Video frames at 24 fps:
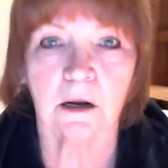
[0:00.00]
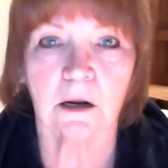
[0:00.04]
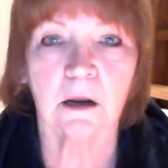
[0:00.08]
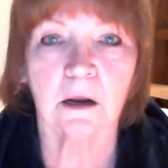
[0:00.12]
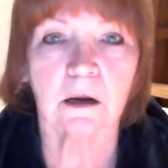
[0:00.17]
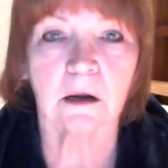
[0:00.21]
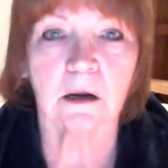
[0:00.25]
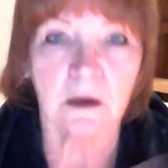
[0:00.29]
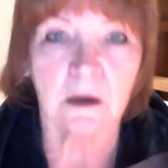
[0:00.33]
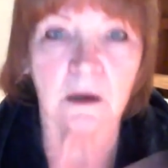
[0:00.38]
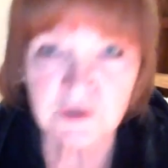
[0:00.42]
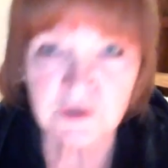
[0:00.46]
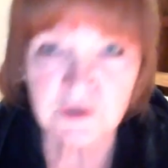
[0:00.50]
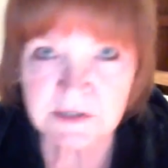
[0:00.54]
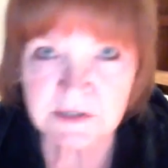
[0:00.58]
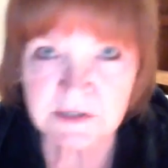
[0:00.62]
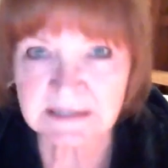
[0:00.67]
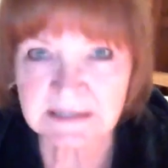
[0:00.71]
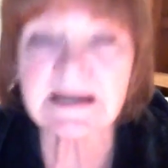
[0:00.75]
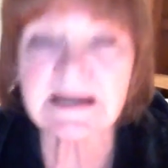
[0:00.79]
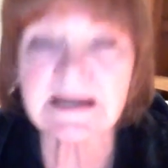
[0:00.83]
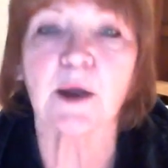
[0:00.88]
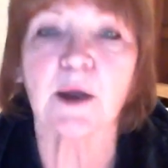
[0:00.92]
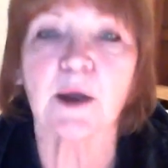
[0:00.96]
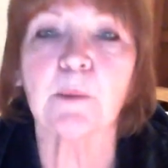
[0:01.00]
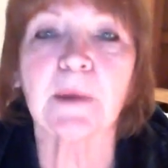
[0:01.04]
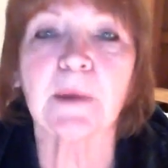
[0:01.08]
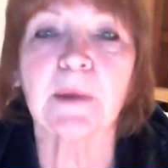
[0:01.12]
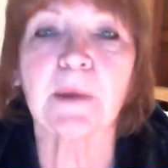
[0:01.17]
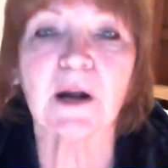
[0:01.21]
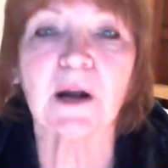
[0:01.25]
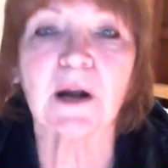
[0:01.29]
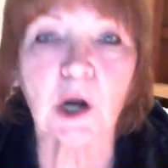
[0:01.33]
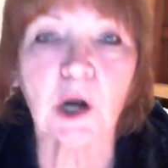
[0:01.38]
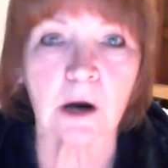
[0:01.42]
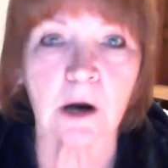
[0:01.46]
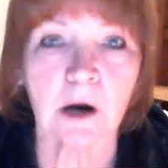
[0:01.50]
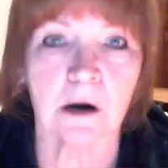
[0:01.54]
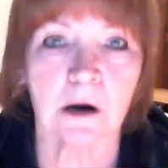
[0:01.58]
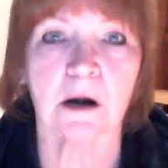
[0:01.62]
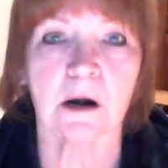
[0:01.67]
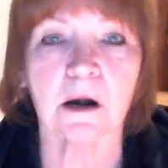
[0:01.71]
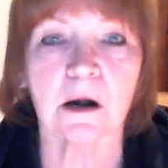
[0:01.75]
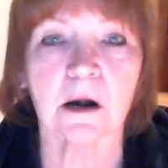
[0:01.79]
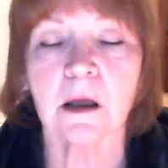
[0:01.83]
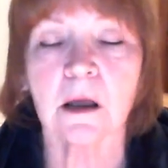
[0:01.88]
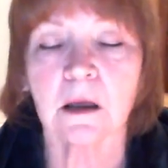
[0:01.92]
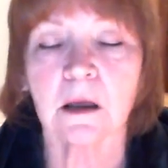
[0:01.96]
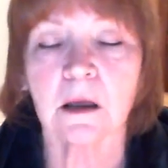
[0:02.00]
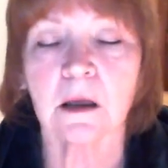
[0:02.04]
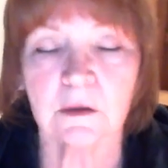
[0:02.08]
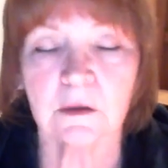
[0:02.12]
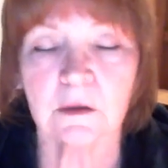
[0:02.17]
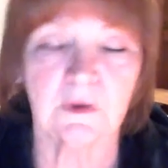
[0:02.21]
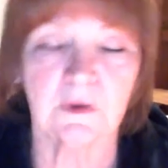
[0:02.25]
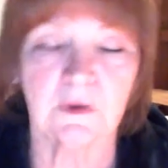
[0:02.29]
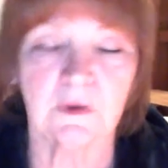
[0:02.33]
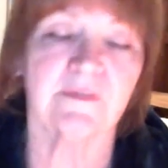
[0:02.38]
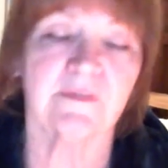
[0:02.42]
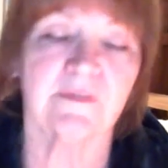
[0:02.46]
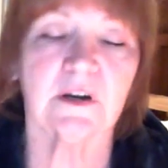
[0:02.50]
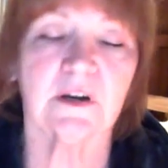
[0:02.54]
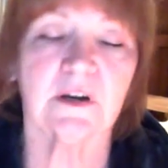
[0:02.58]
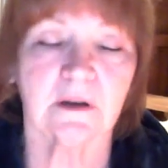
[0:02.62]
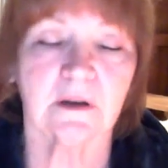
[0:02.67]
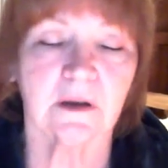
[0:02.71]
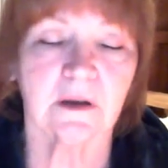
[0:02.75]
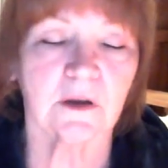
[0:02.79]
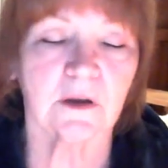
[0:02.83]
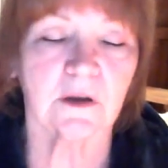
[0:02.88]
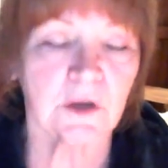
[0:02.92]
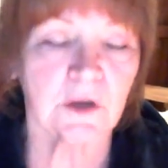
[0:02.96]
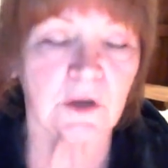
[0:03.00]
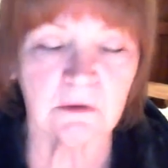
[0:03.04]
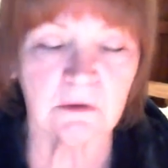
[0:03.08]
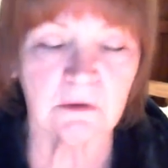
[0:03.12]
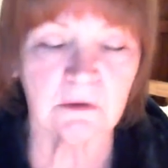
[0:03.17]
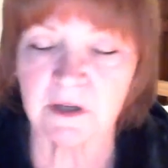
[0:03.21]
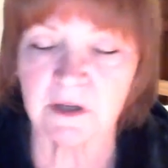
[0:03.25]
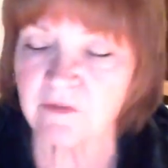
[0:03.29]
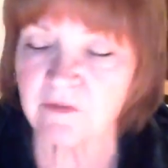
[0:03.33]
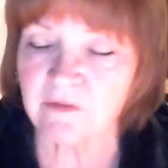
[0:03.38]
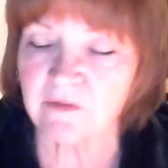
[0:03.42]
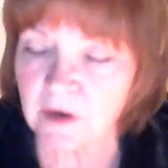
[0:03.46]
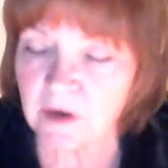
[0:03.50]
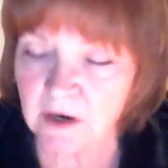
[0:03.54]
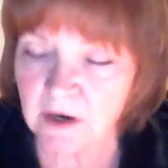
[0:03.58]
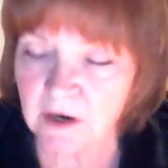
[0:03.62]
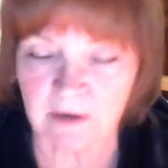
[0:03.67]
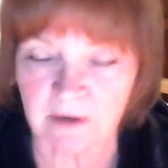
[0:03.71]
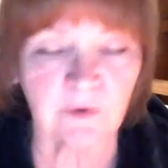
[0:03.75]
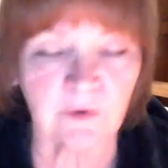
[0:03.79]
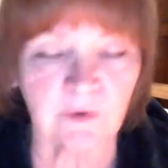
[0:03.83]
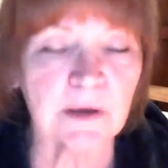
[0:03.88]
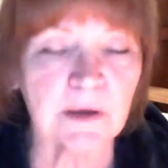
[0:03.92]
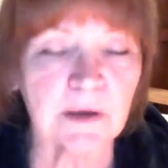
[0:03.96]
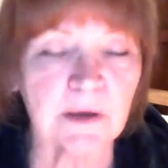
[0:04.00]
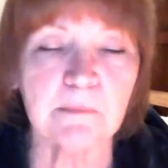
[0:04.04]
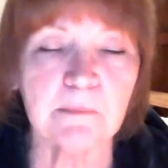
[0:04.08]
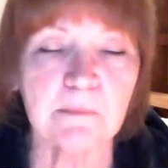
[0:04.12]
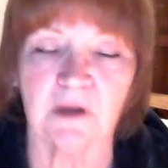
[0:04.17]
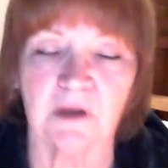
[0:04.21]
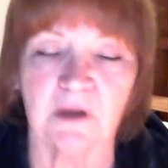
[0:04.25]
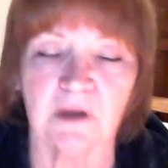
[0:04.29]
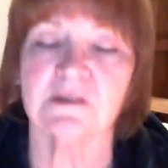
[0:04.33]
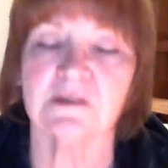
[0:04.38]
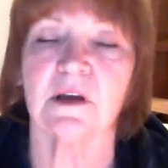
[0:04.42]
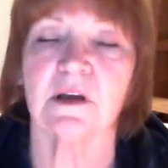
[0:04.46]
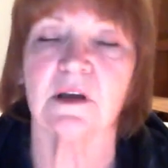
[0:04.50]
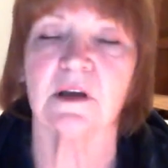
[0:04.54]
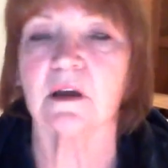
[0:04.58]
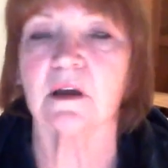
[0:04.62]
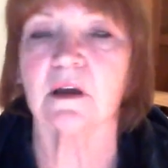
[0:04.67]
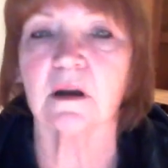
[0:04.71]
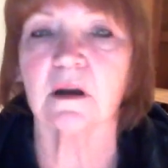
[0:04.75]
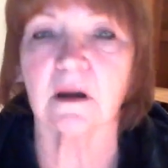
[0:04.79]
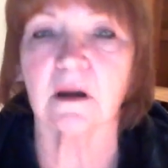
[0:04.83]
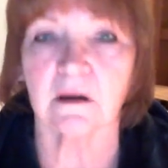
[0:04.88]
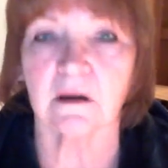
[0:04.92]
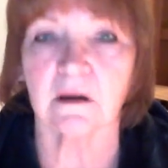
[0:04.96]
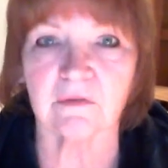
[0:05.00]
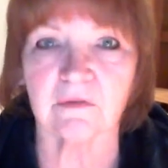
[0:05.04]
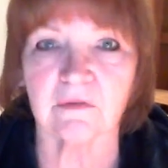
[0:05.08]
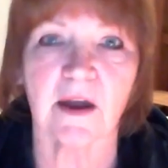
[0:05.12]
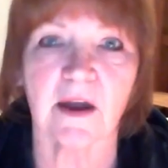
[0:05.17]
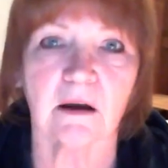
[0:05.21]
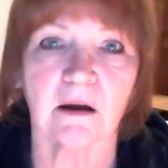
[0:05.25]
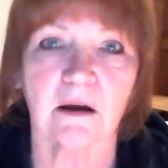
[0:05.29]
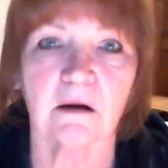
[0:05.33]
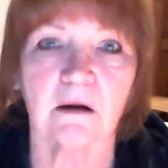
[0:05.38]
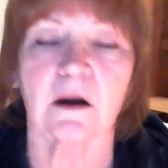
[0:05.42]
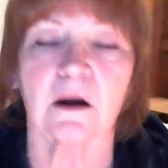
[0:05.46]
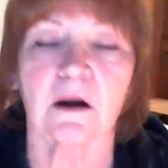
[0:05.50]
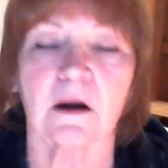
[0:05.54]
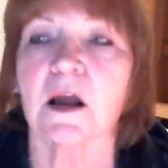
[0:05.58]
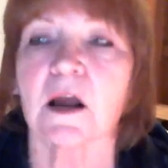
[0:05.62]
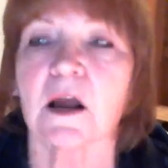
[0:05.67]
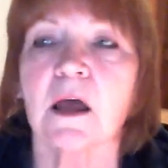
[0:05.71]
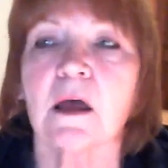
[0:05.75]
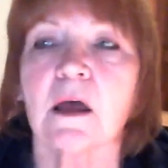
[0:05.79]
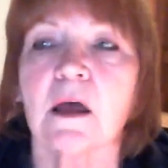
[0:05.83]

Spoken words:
not just a deck, but a card, you live it. You live every millisecond of that card.